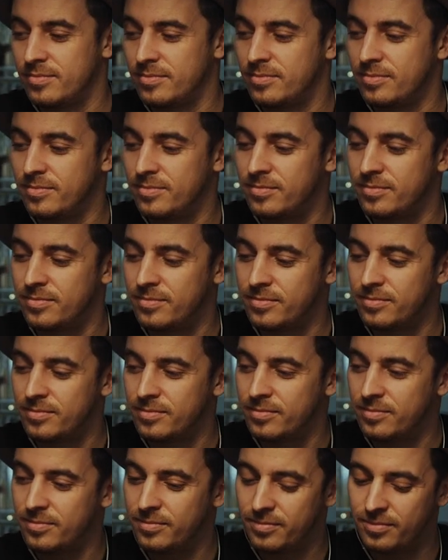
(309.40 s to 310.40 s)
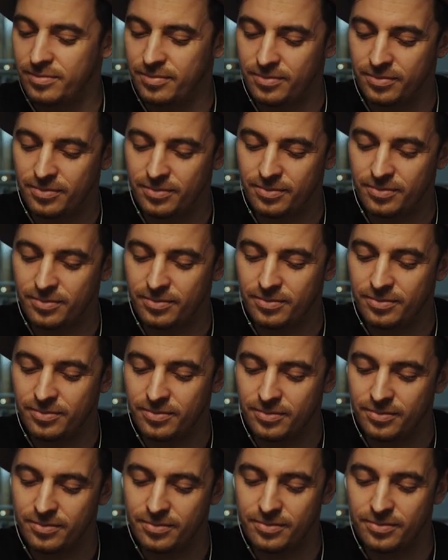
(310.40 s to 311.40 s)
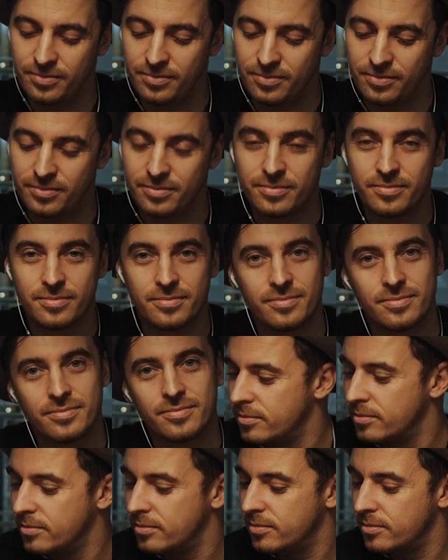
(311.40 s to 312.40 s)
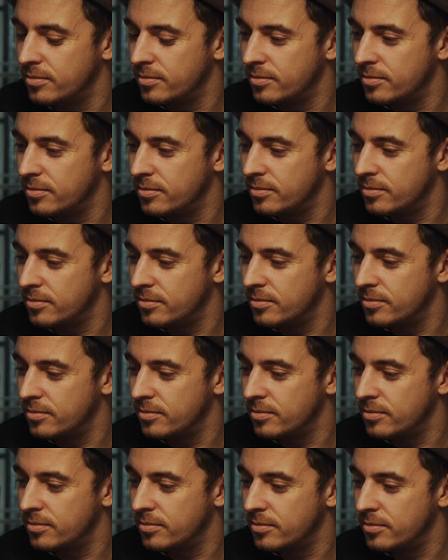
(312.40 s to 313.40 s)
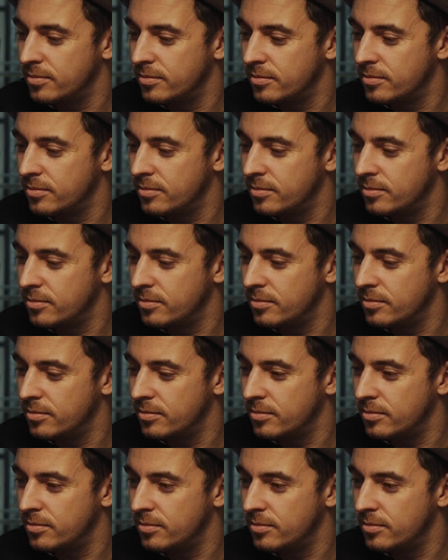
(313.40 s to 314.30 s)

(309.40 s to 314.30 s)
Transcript: This person isn't speaking.